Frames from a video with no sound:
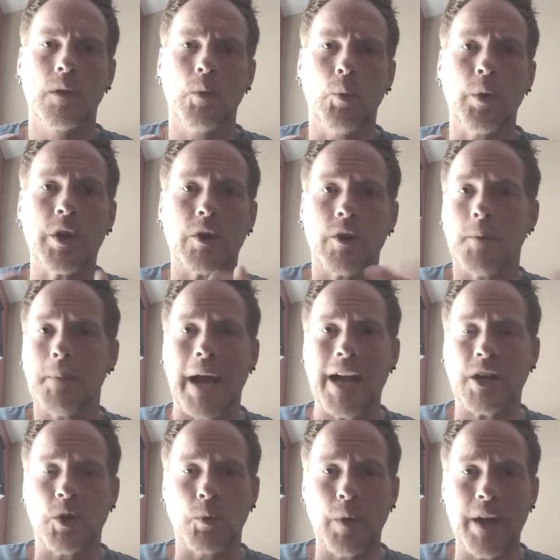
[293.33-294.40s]
We are a
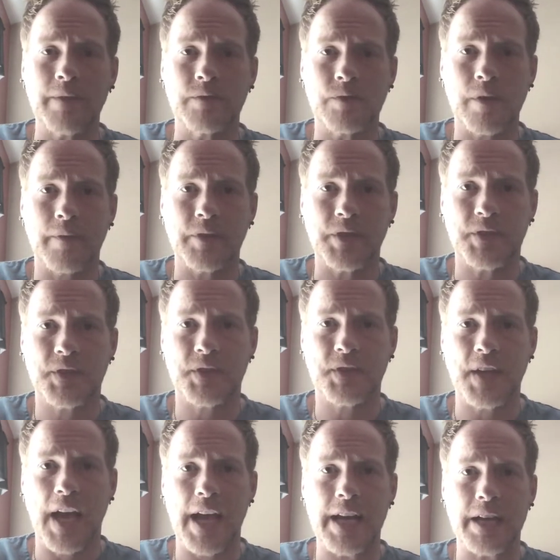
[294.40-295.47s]
microwave-driven
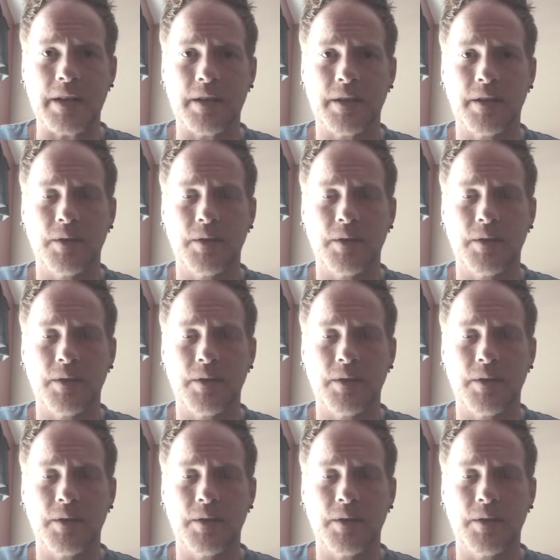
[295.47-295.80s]
society.